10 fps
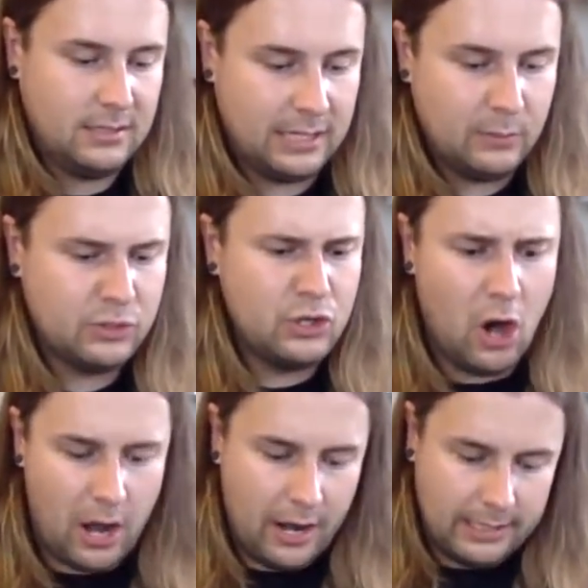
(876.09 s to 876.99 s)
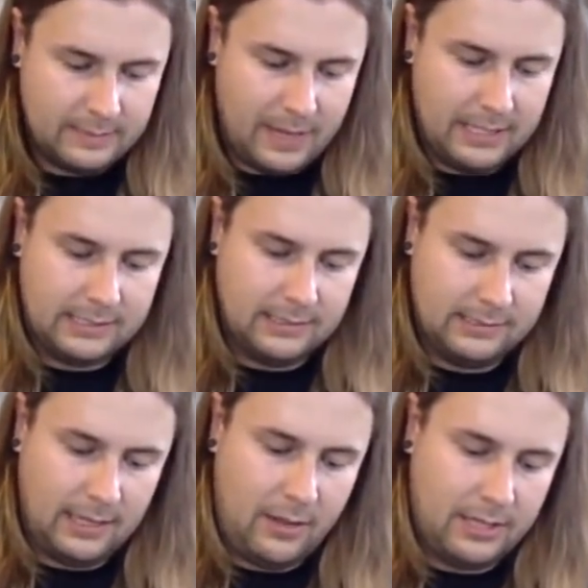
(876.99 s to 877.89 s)
He was not a nice person,
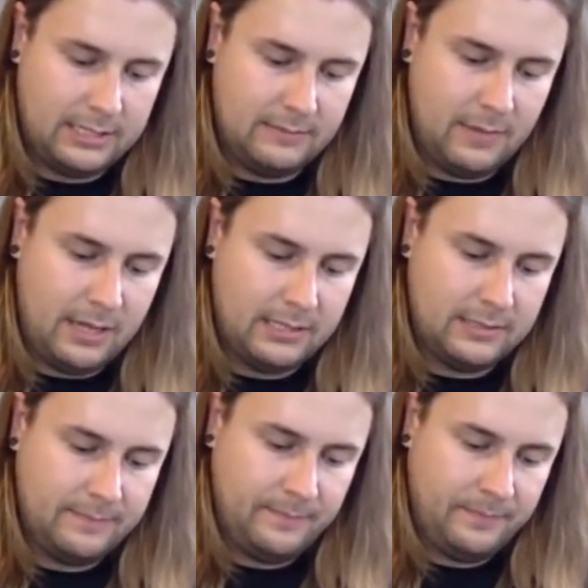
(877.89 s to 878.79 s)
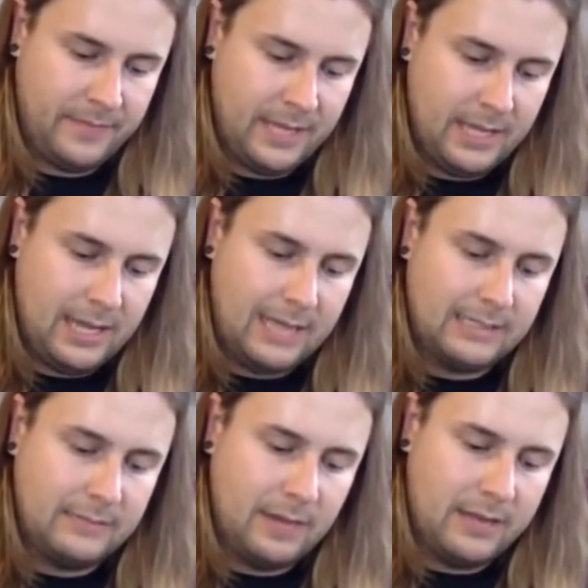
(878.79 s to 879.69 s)
so I didn't mind. I
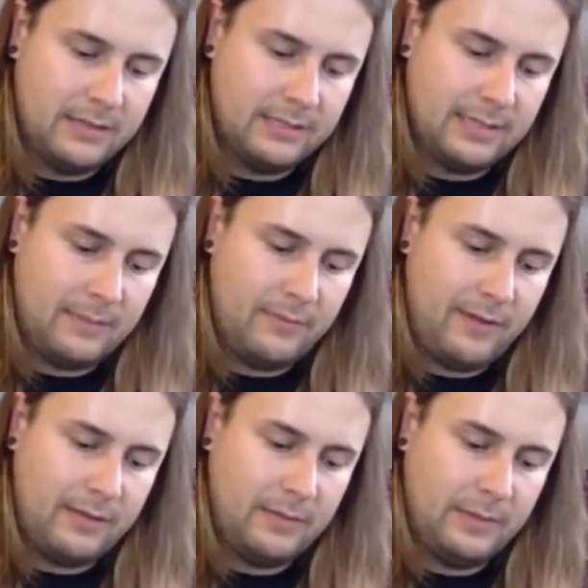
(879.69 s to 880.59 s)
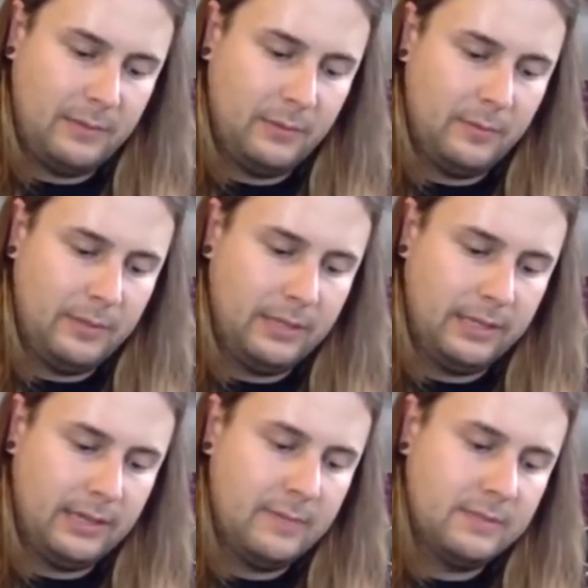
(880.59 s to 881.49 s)
didn't mind that temporarily people were
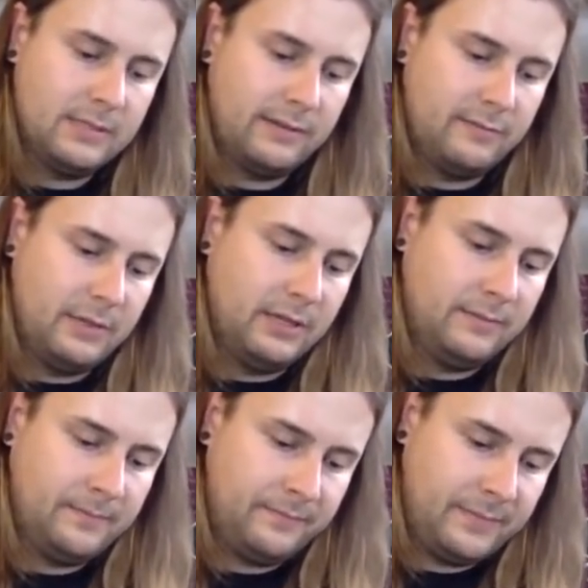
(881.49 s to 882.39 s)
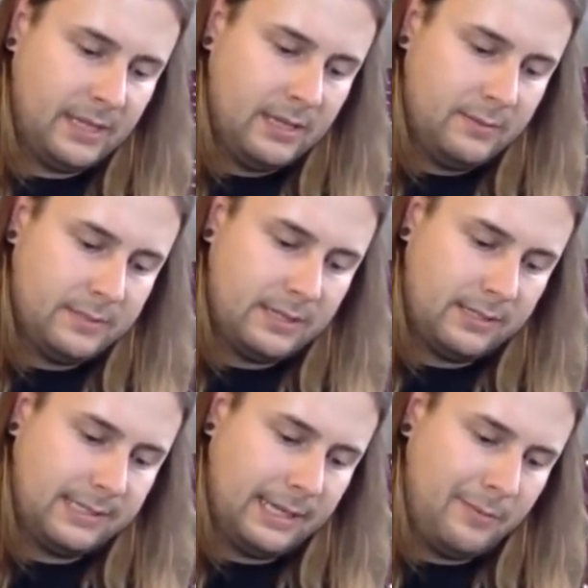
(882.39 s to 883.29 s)
bullying him instead of me. It was
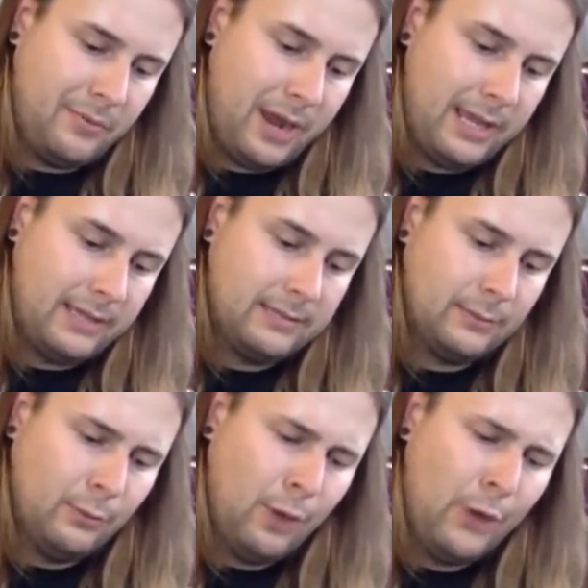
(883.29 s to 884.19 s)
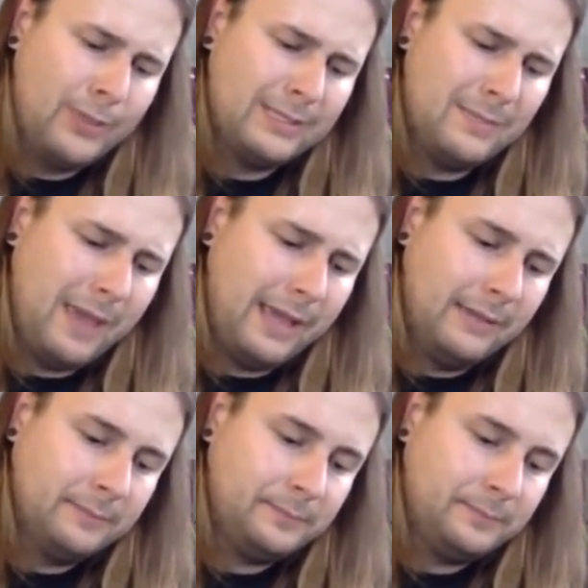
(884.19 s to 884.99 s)
nice to get a break. Woe is me.